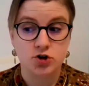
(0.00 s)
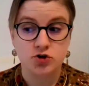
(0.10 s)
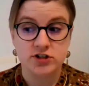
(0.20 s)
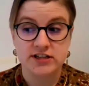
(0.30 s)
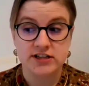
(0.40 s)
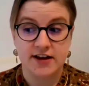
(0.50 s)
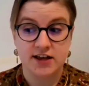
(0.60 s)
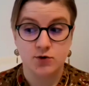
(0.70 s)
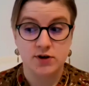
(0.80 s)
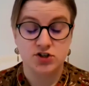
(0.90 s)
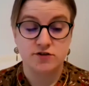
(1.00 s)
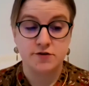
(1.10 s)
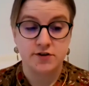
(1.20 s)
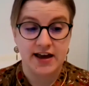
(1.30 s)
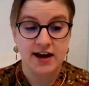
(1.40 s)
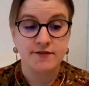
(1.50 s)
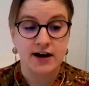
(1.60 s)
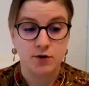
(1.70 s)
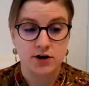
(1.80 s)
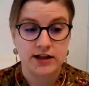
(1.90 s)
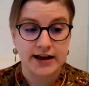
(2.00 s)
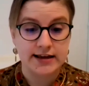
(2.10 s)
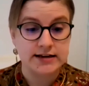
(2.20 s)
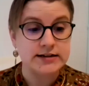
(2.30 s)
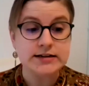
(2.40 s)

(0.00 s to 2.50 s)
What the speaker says: who did the evaluation for that VAWA client,